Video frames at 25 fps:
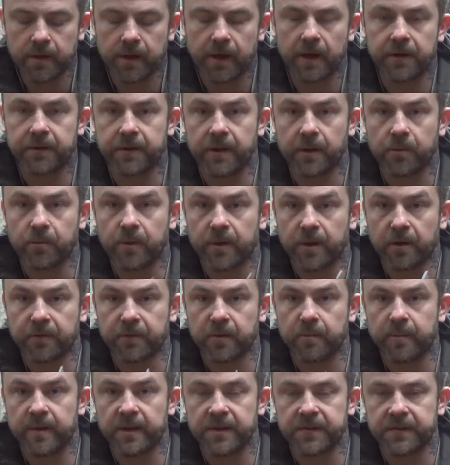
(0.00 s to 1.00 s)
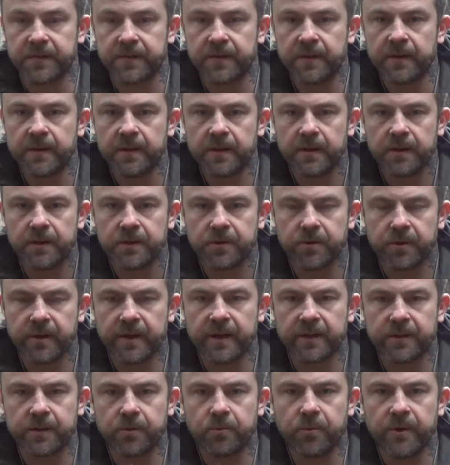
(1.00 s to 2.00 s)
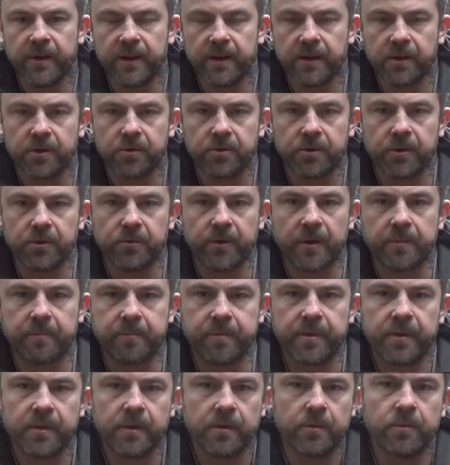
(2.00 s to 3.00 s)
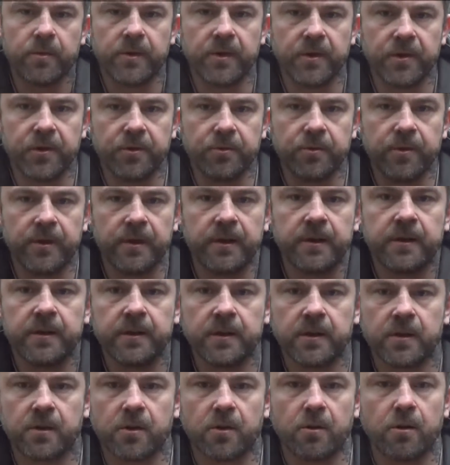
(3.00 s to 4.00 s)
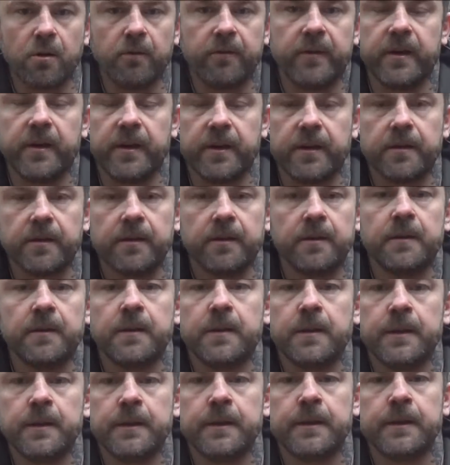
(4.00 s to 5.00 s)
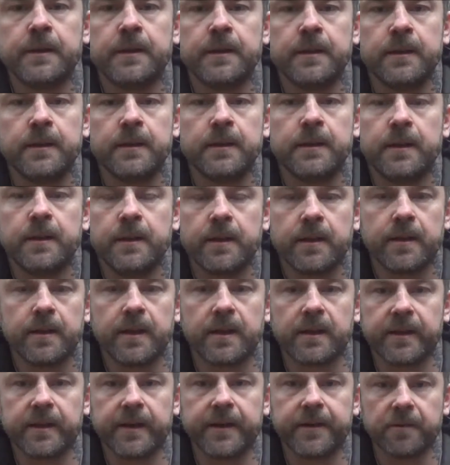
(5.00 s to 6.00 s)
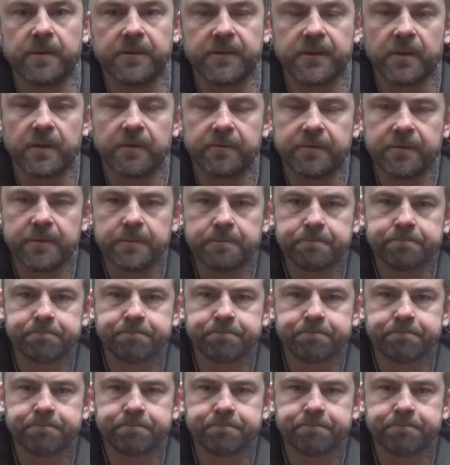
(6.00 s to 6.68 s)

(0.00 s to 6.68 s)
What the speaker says: I think one of the best. You get a really good grip when you're doing carving and that kind of stuff.